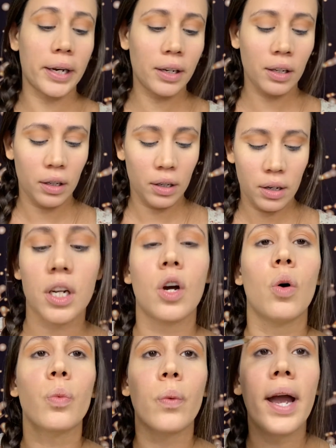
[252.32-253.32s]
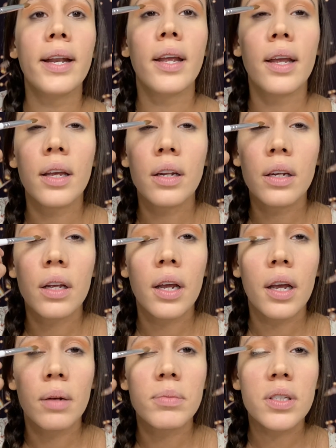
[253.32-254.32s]
I'm gonna go right in,
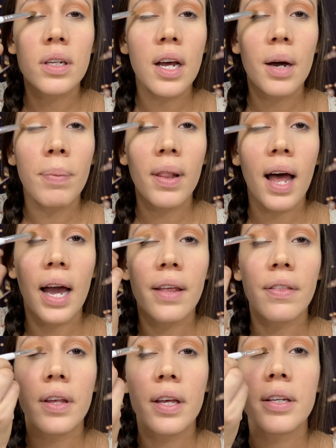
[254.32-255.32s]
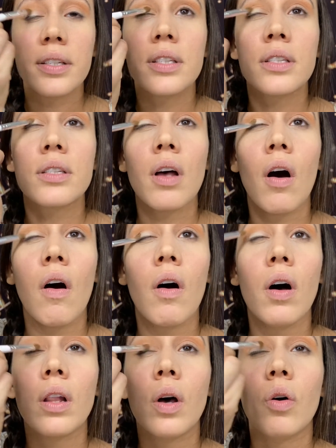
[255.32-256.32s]
and I'm just gonna apply this
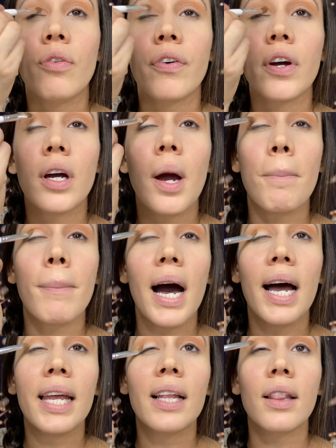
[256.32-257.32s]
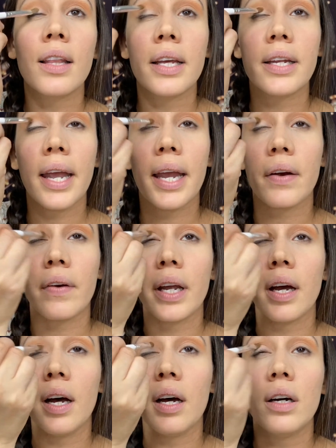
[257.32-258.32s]
all over my lid
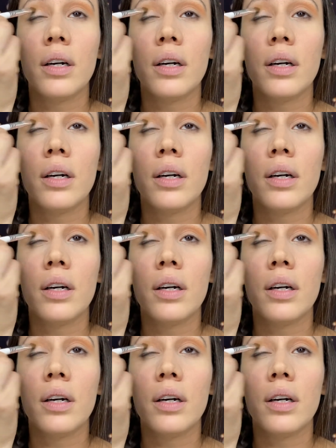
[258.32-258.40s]
area.